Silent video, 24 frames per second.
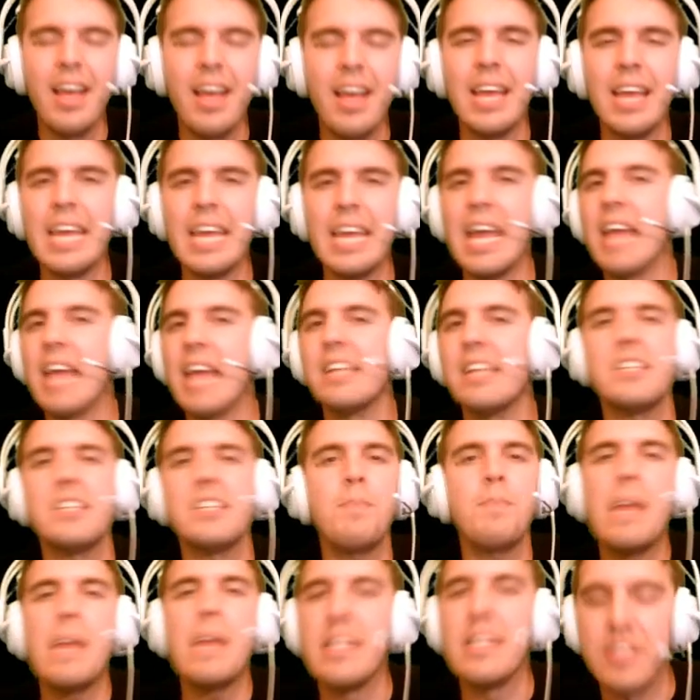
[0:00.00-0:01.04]
And it
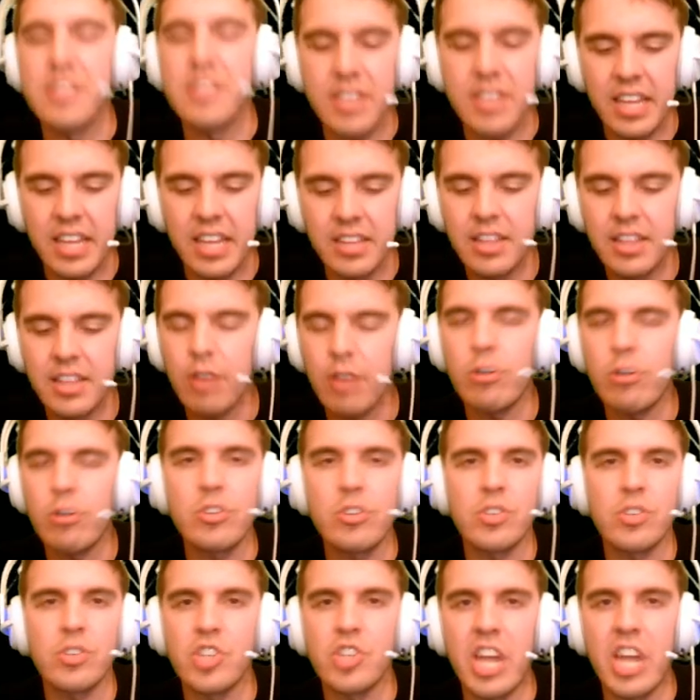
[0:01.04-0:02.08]
depends. Like there are
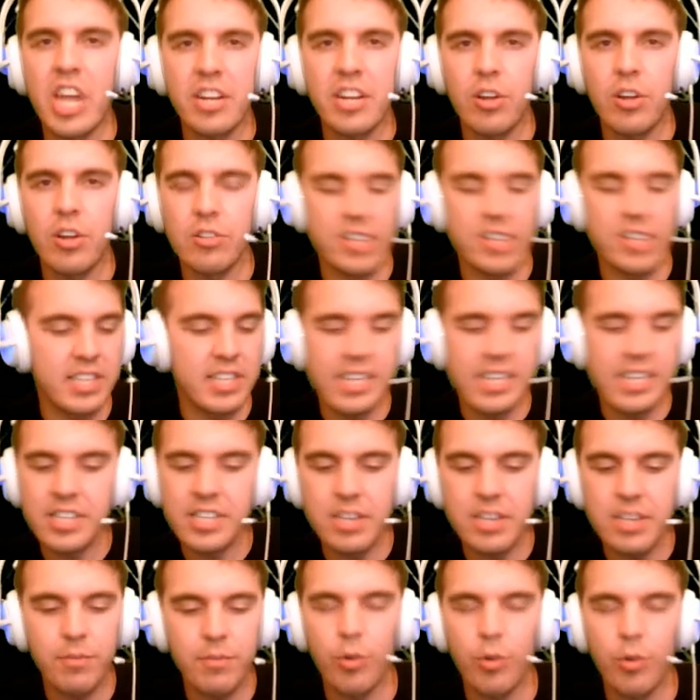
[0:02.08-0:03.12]
shot callers like
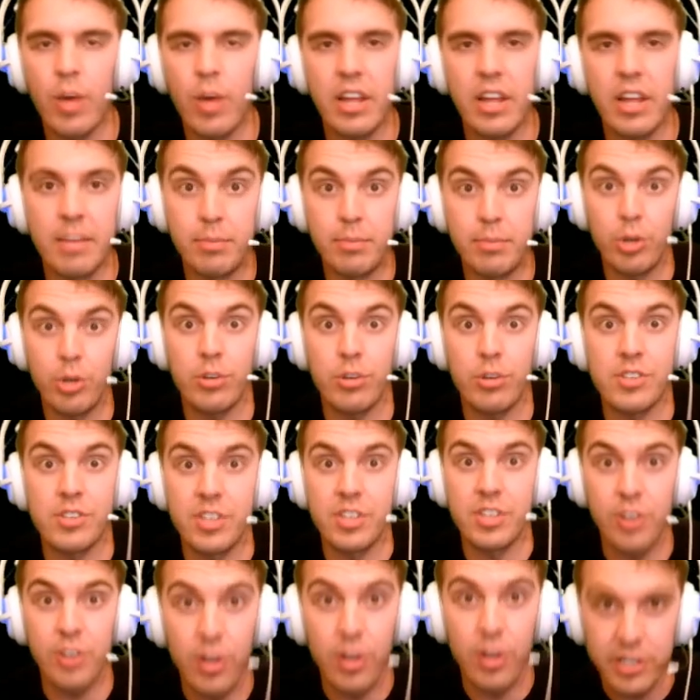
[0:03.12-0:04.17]
TSM for a while had
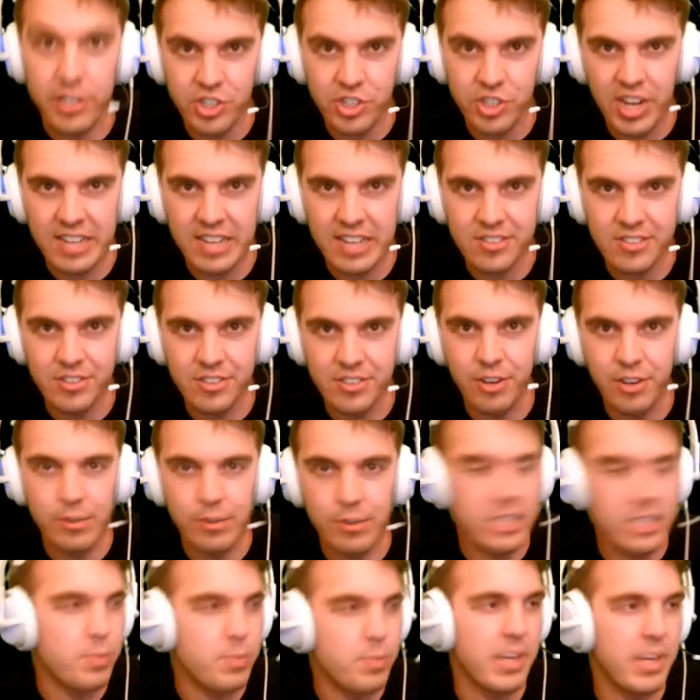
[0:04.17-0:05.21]
Bjergsen calling shots, and
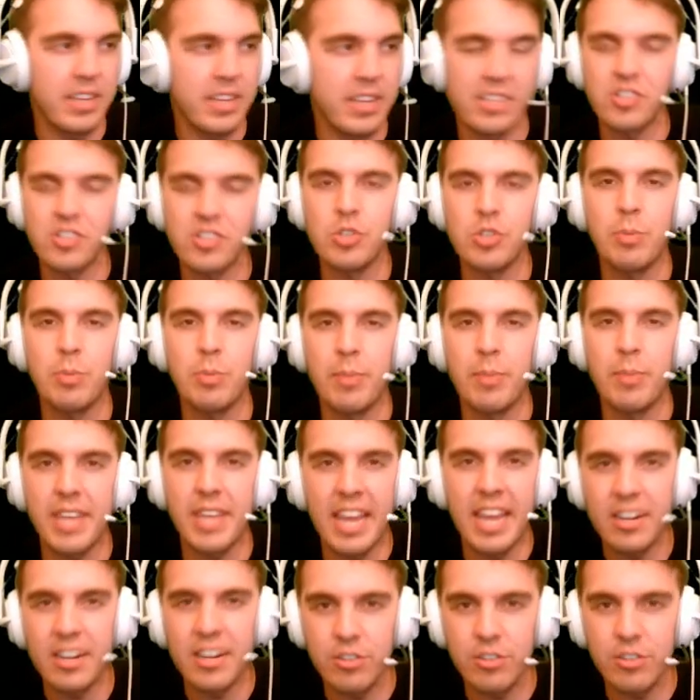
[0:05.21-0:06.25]
he's playing these super
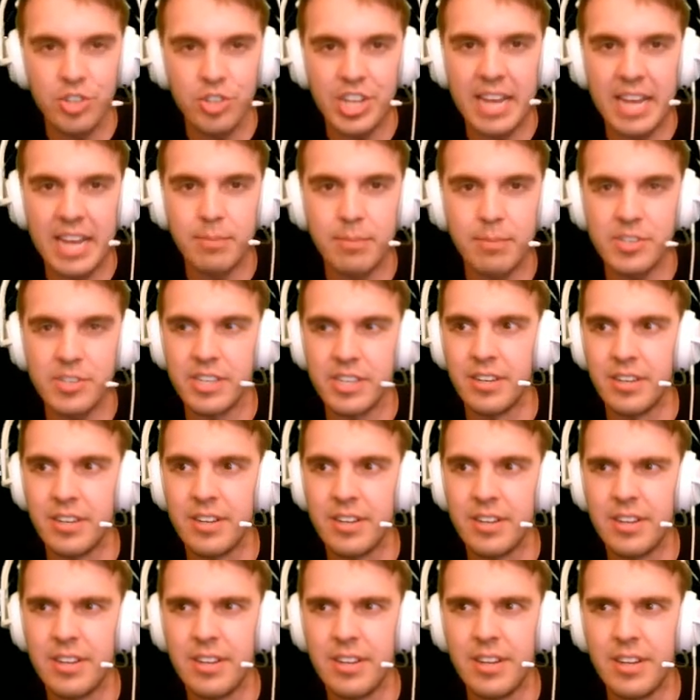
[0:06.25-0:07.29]
mechanical champs and
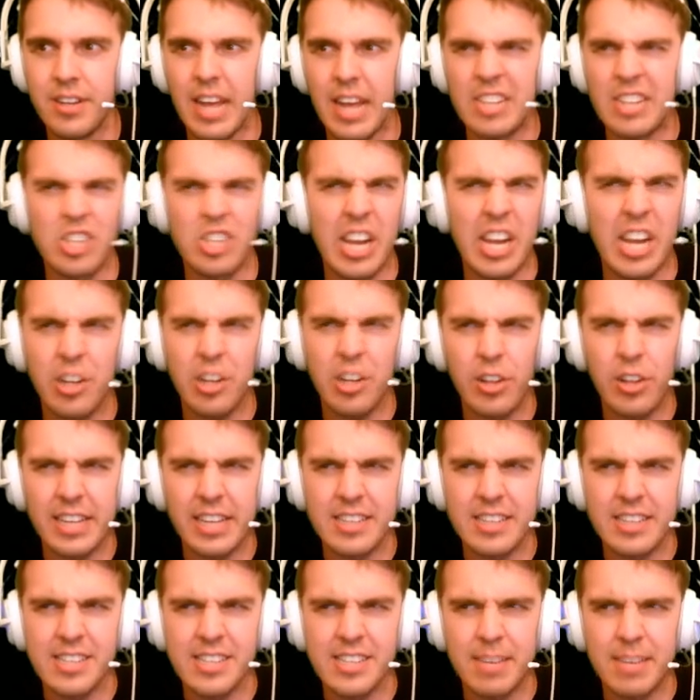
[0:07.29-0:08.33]
shot calling at
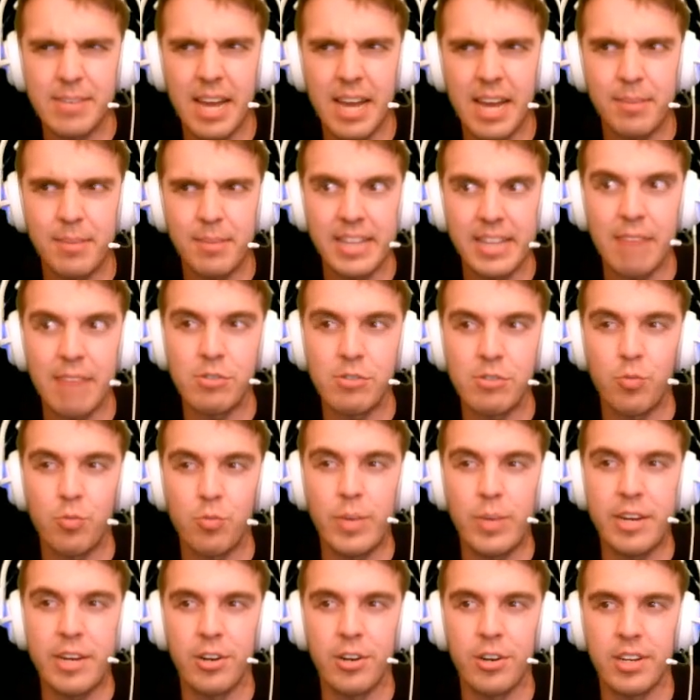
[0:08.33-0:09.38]
the same time. Like that was
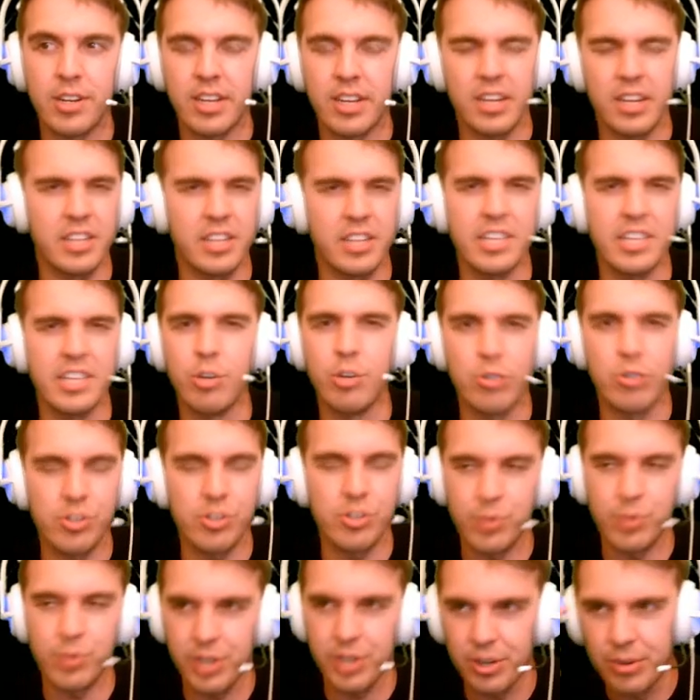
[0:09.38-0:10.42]
weird a year or
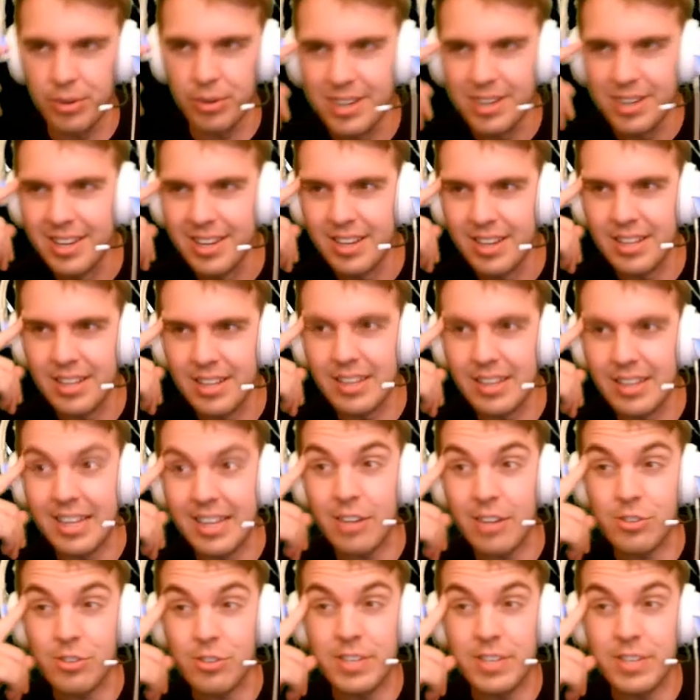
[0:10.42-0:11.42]
two ago. They also didn't